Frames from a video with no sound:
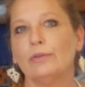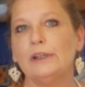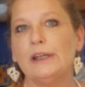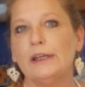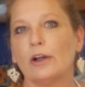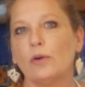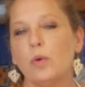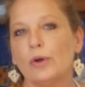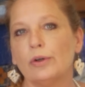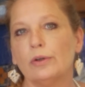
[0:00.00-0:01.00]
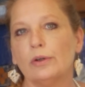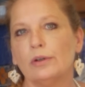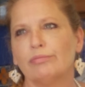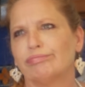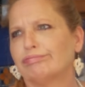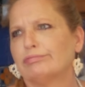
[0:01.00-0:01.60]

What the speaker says: only need a quarter